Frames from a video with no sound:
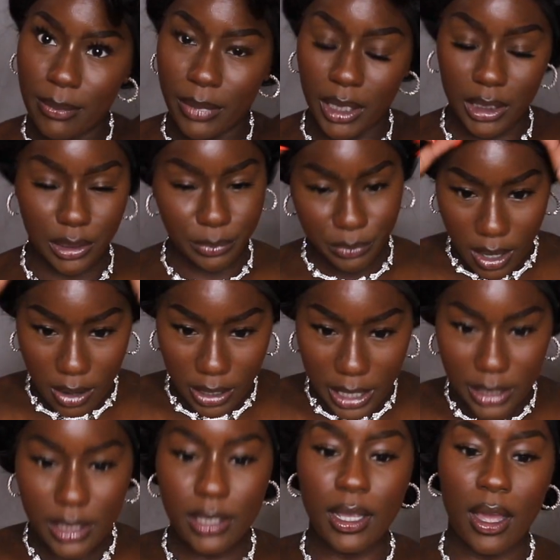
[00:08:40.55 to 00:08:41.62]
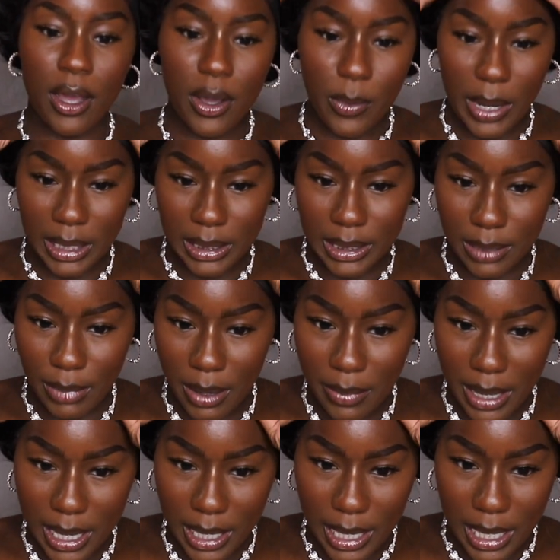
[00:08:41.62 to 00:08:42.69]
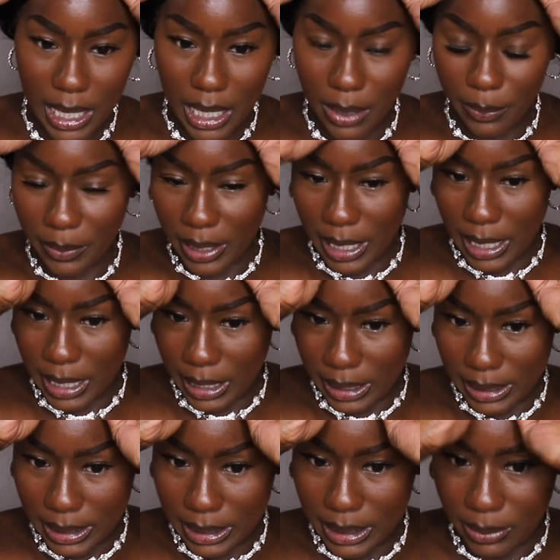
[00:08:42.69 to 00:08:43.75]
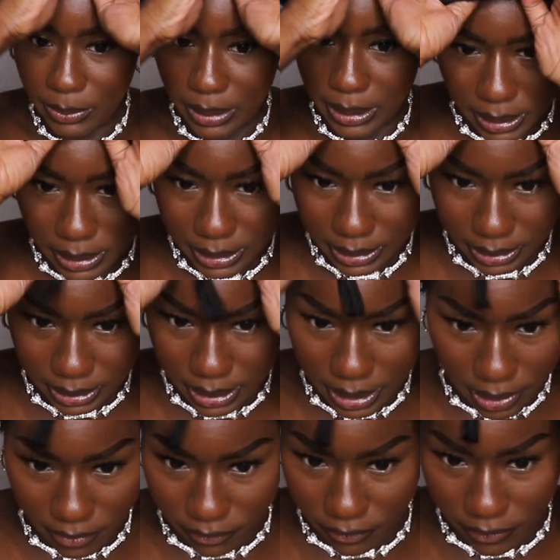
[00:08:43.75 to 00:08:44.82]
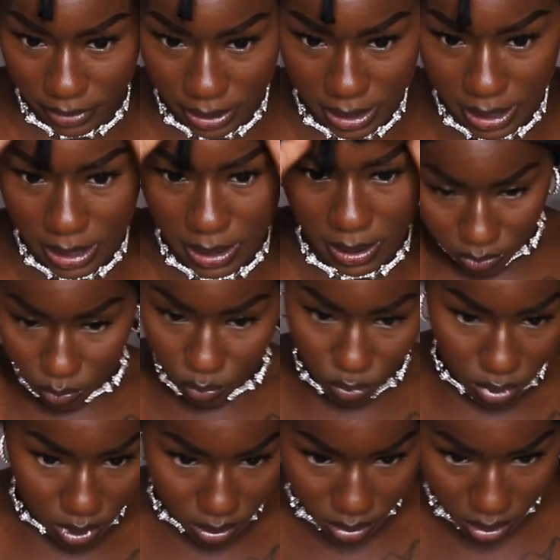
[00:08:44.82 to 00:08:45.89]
bitch. Okay, so I done did my makeup, and let's see what it's given. Woo!